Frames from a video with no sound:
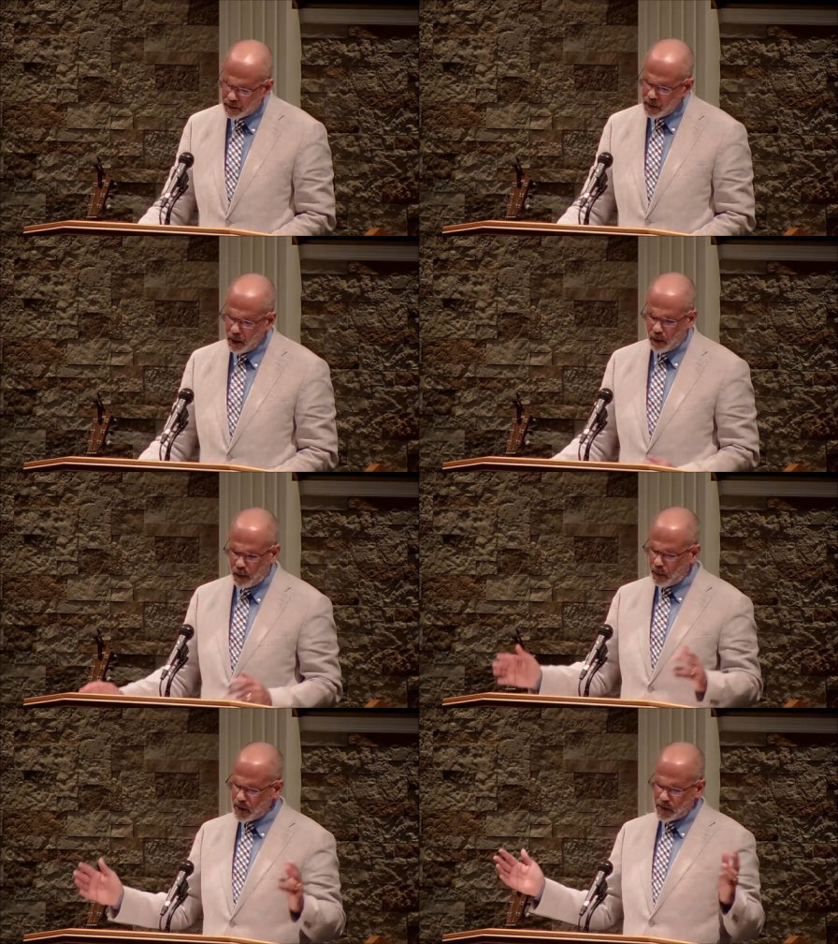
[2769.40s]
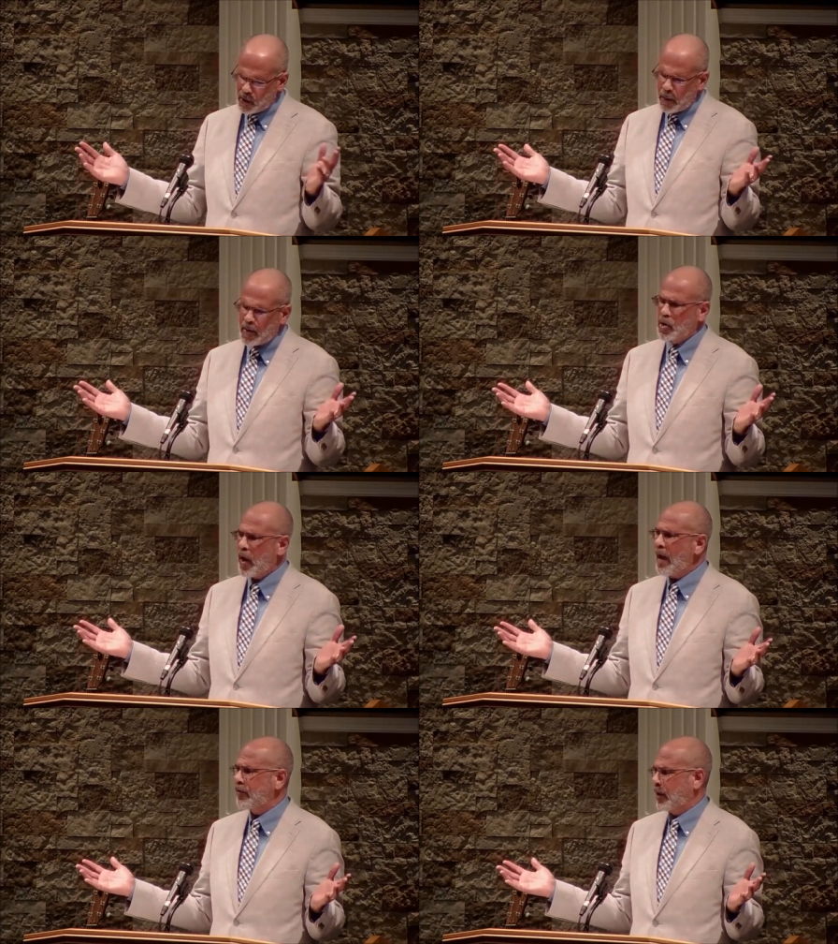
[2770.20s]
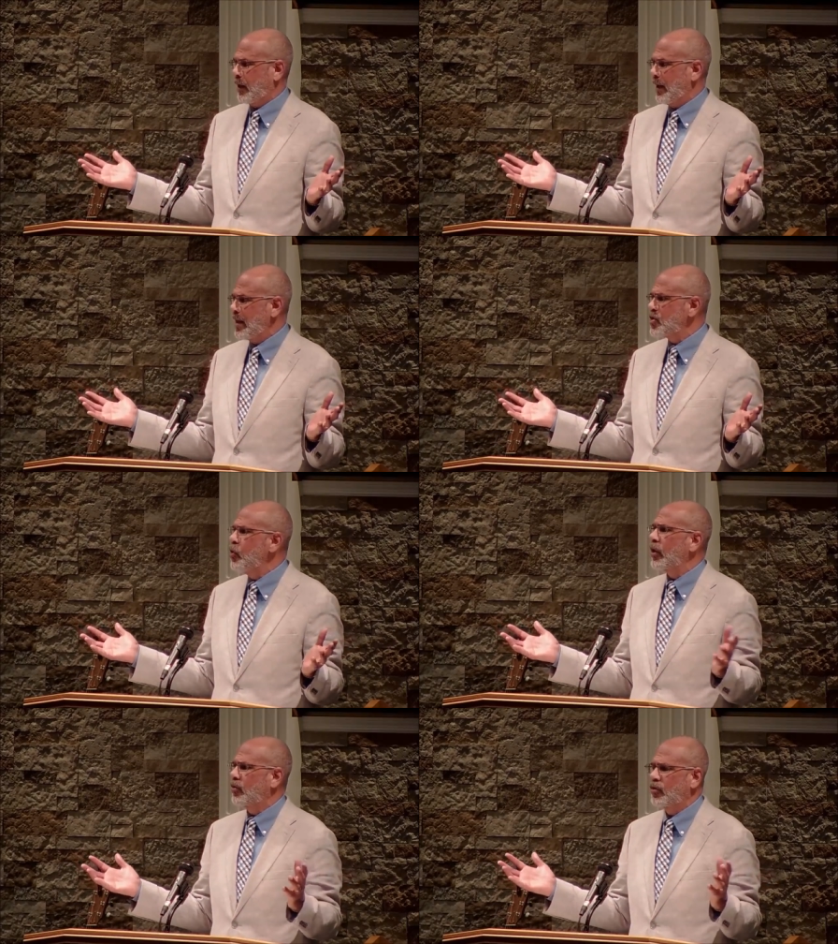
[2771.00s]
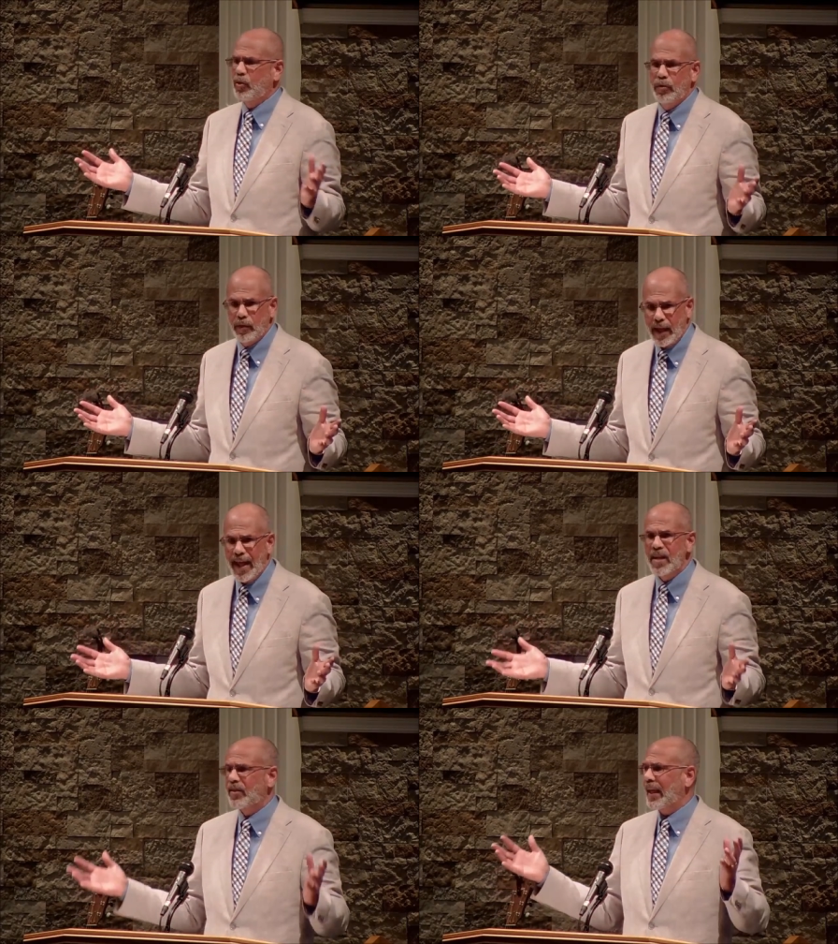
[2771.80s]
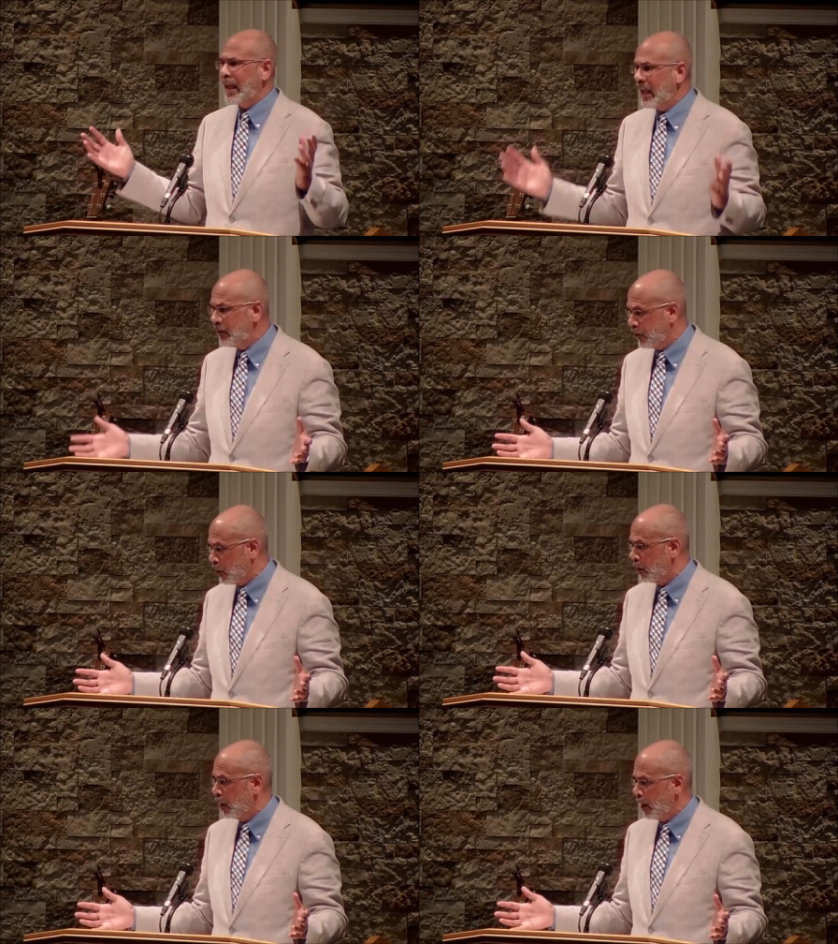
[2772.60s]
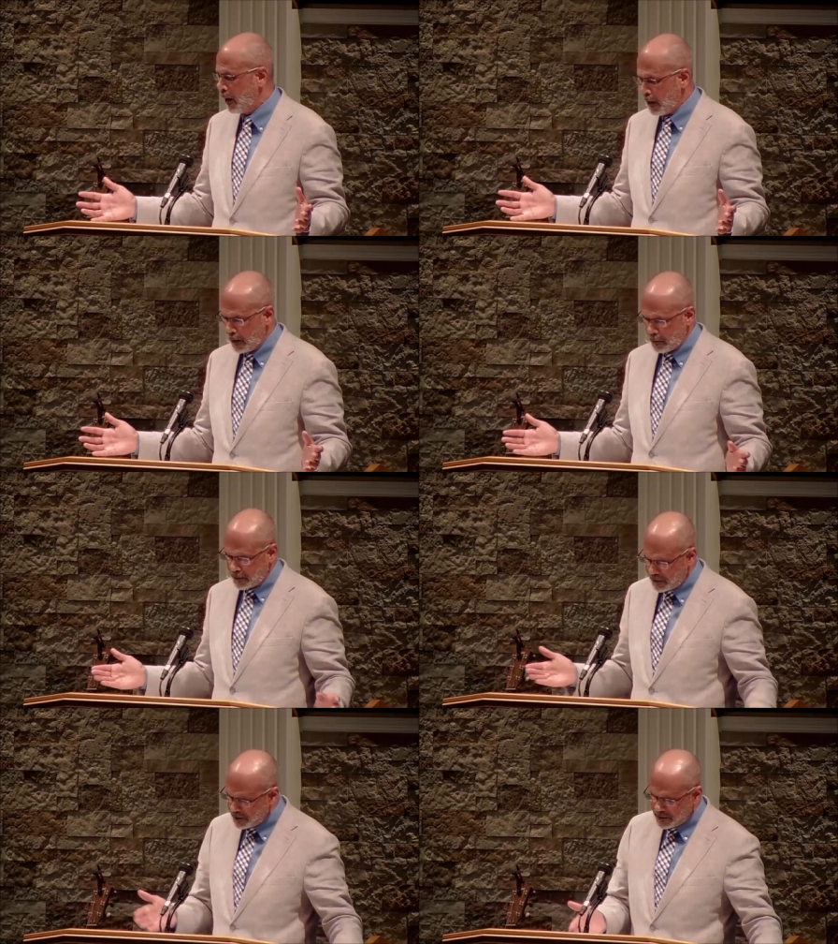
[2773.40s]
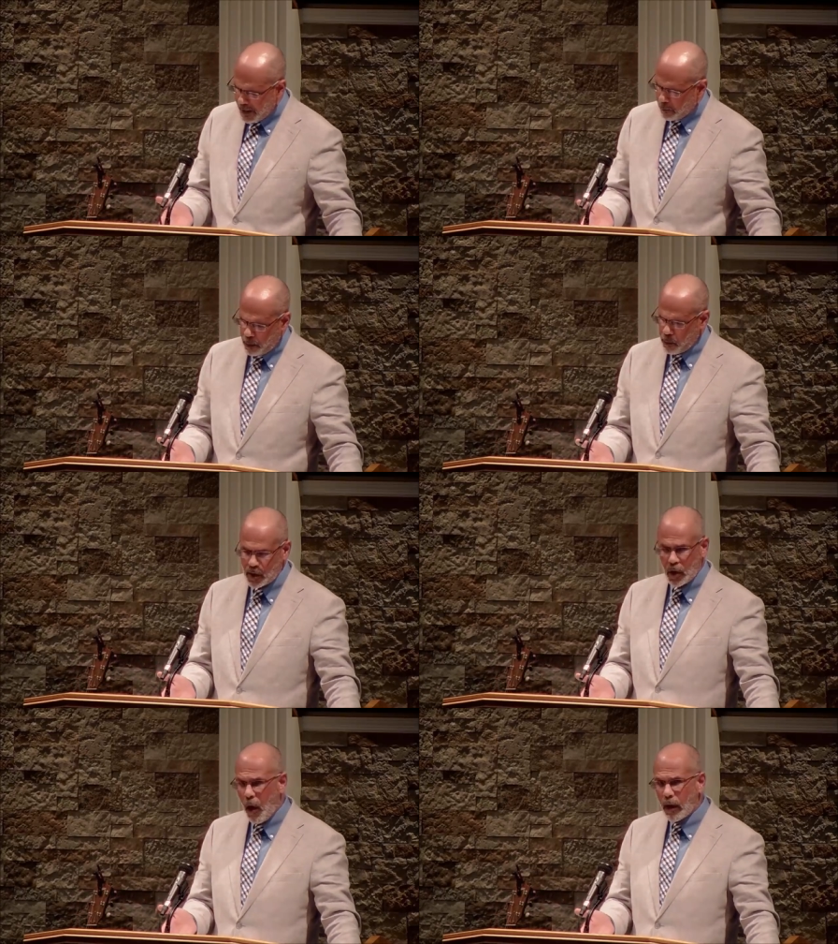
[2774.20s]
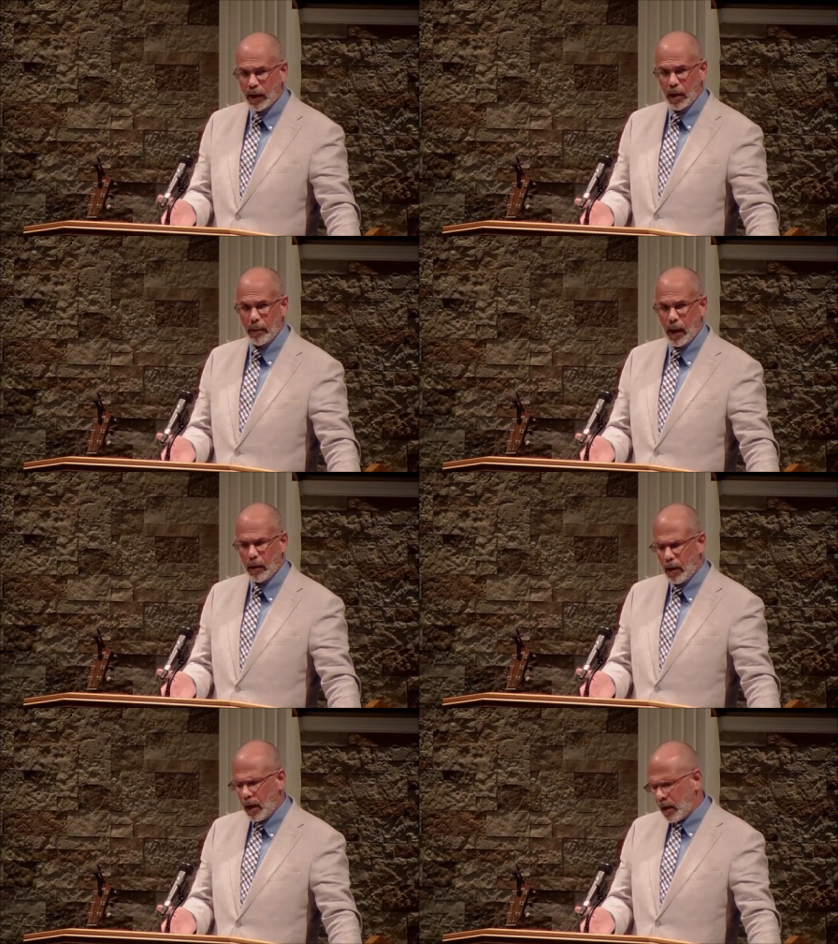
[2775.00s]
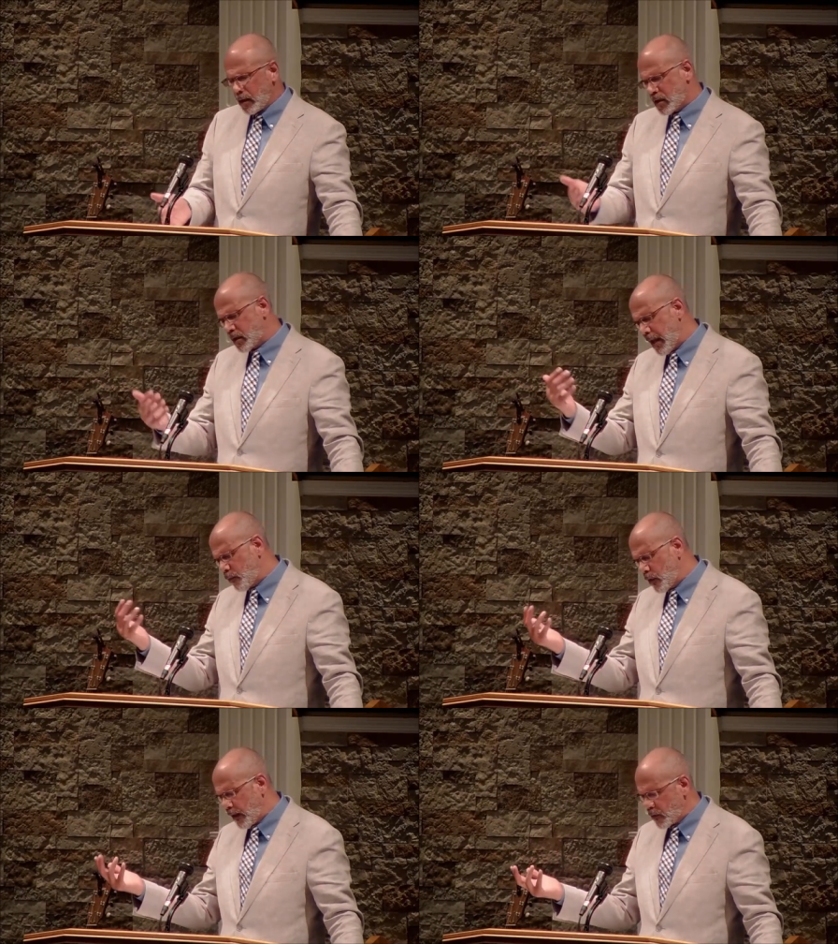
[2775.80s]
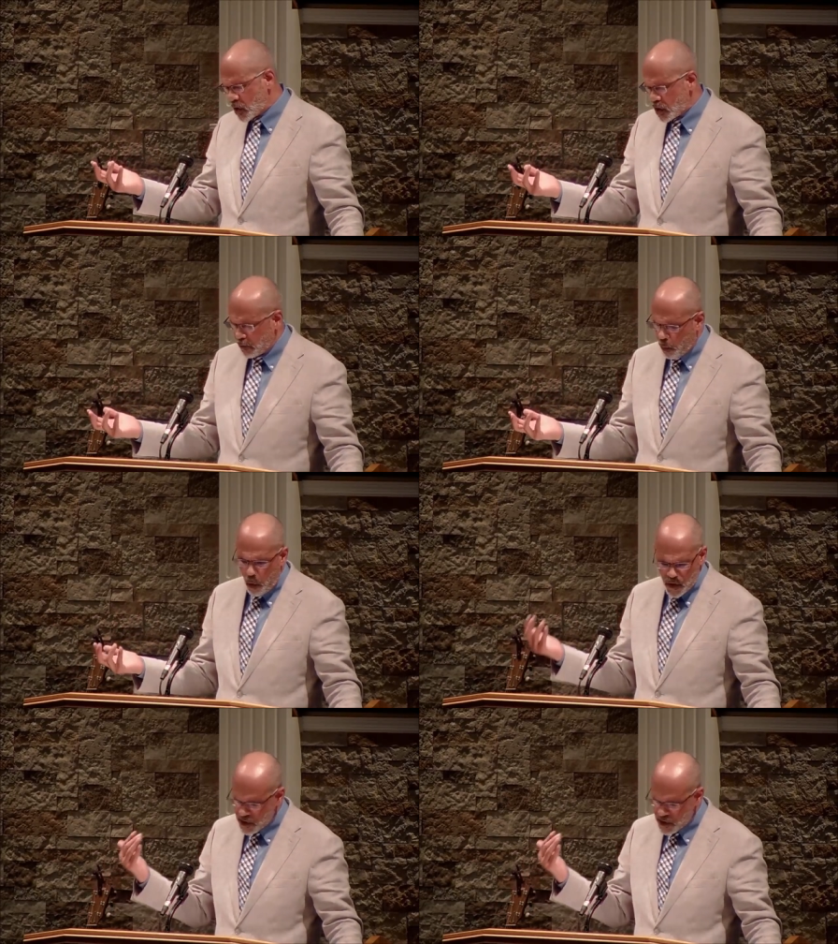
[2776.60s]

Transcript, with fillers: you know, what was human trafficking? There's no excuse for that. That's evil. But this is not what we're talking about. The slavery of the Civil War is